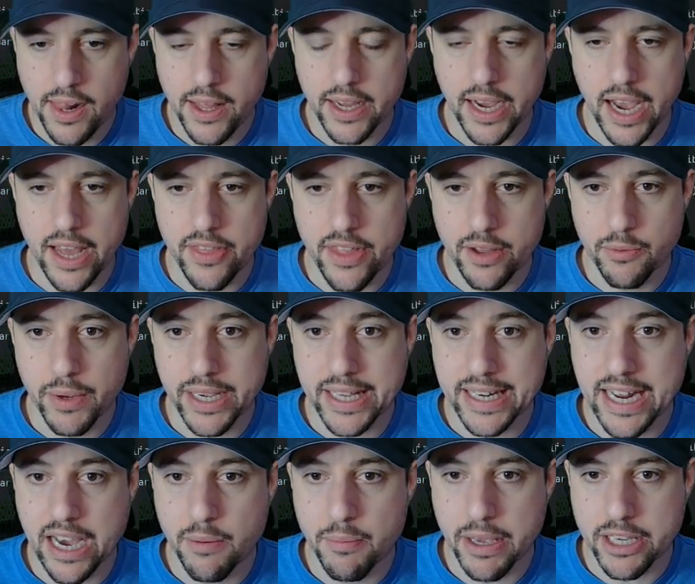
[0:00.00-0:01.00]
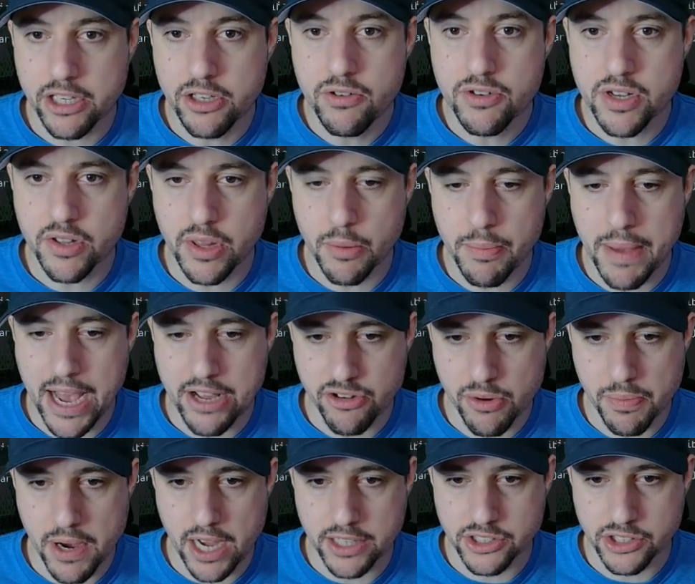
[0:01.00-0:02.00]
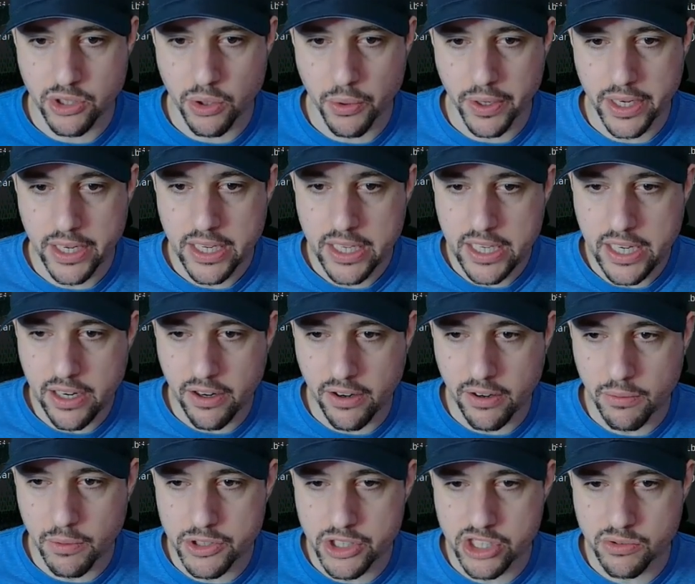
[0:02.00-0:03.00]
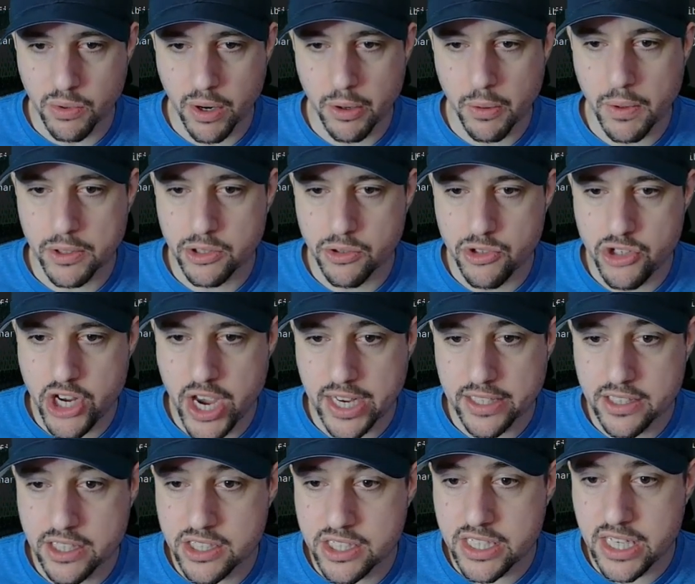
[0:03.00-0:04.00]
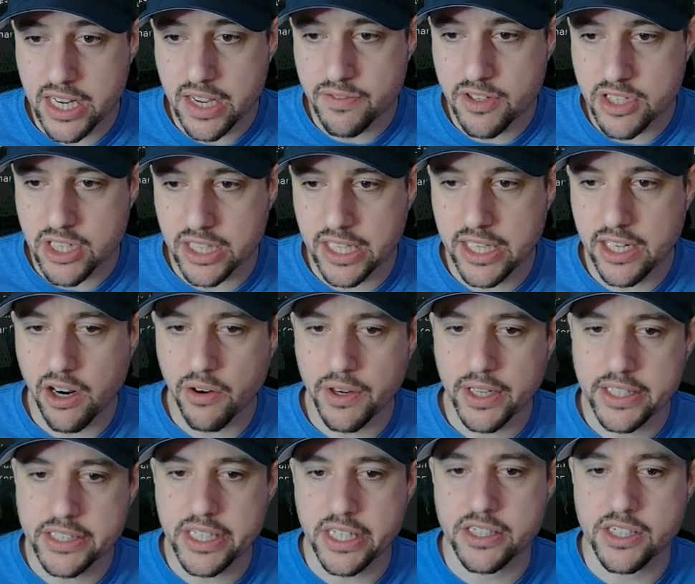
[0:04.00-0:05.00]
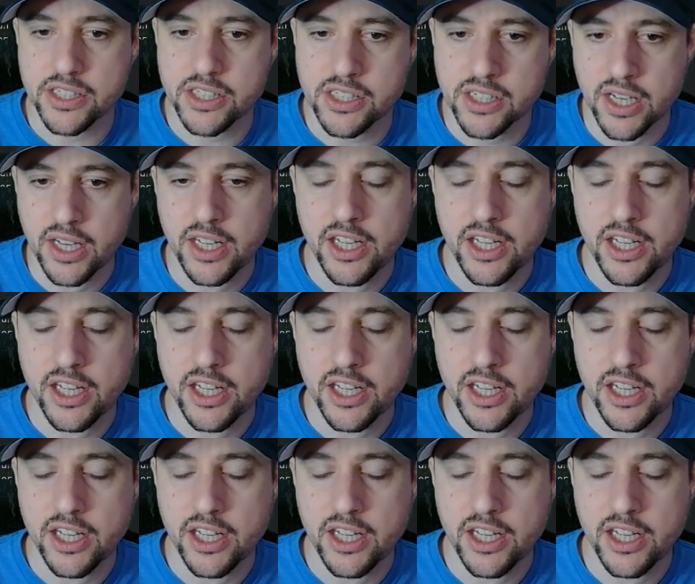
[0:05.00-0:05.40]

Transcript: And then we can now make use of the match repository here, which is where we want to check to see if this lead already exists.